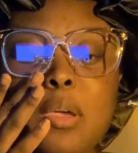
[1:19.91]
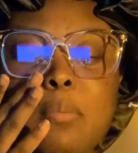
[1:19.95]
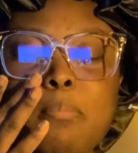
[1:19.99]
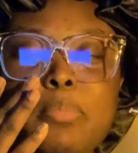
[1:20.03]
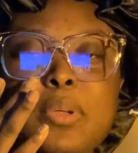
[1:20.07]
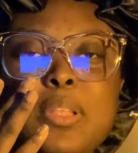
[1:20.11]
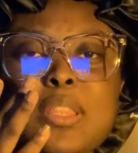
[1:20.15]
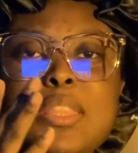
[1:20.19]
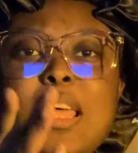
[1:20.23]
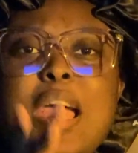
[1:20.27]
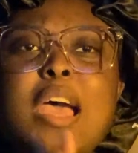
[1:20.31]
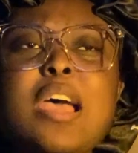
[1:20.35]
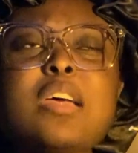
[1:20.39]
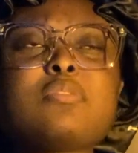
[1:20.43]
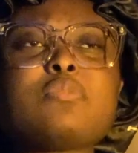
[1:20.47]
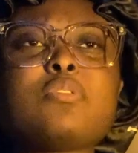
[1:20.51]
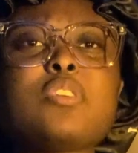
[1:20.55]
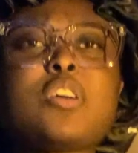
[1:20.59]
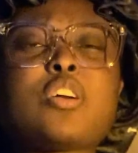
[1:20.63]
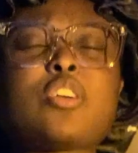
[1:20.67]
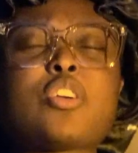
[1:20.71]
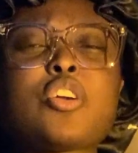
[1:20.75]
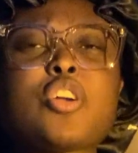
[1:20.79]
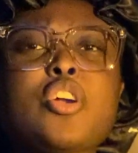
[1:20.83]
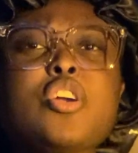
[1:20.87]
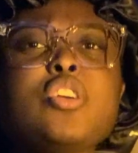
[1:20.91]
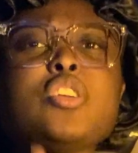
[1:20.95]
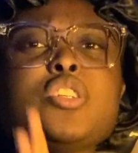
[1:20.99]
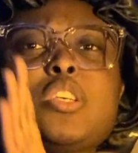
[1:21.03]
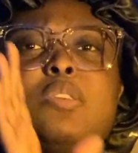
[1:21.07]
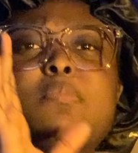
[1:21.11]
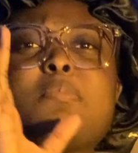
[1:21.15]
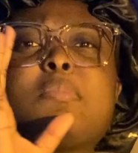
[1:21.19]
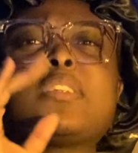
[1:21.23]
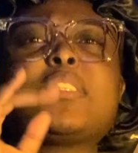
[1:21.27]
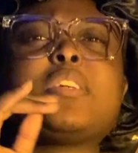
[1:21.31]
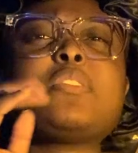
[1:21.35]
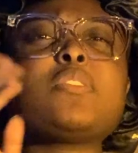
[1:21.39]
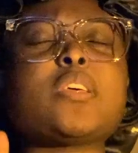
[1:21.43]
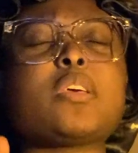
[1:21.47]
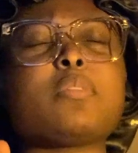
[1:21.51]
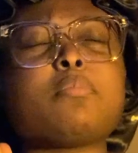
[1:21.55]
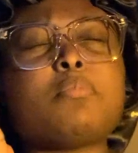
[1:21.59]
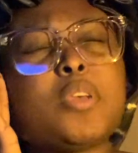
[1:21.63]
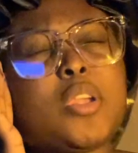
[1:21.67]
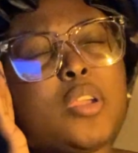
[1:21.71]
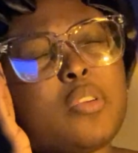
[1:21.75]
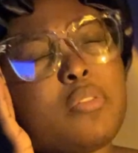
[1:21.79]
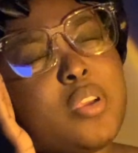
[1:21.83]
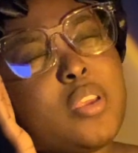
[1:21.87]
But that occurred to me because I was
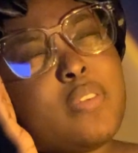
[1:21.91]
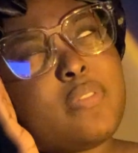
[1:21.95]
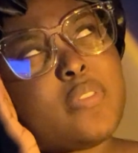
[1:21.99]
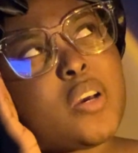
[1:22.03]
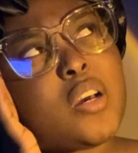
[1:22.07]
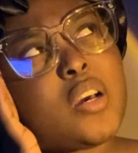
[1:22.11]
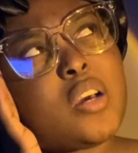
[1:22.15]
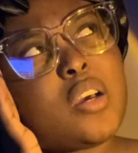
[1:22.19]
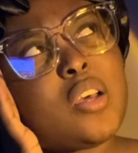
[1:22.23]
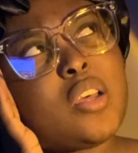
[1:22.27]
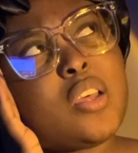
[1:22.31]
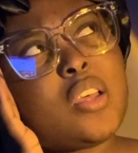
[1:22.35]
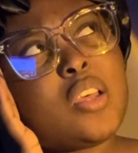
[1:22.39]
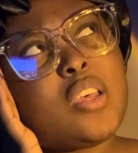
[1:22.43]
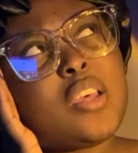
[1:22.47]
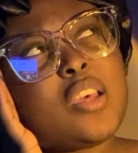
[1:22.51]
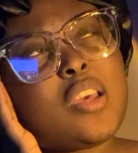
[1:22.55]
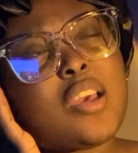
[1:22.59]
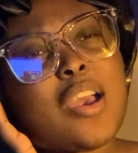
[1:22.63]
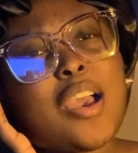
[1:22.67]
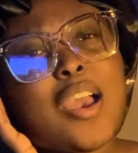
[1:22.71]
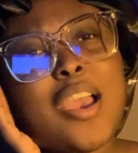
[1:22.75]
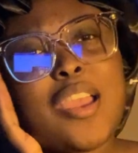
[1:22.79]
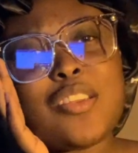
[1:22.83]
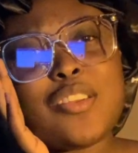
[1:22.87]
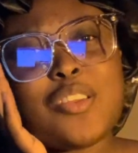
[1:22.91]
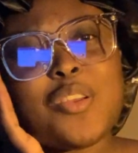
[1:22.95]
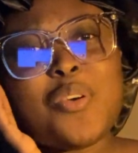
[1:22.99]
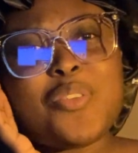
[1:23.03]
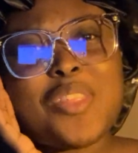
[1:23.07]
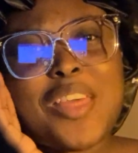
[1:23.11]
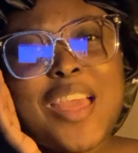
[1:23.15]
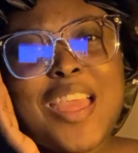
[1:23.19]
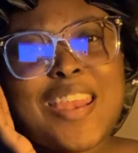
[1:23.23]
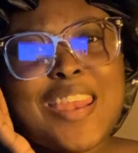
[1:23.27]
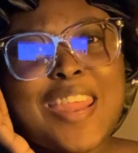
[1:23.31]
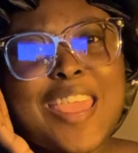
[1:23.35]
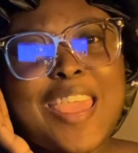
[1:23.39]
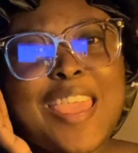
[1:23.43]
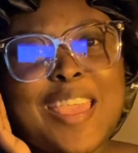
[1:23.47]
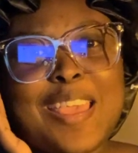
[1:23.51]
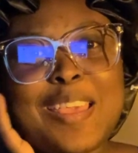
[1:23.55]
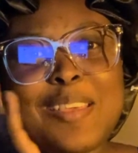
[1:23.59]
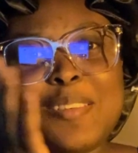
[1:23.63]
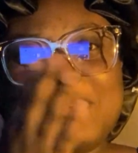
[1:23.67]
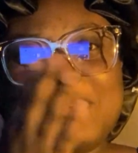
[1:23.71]
like, McReva, I know that name.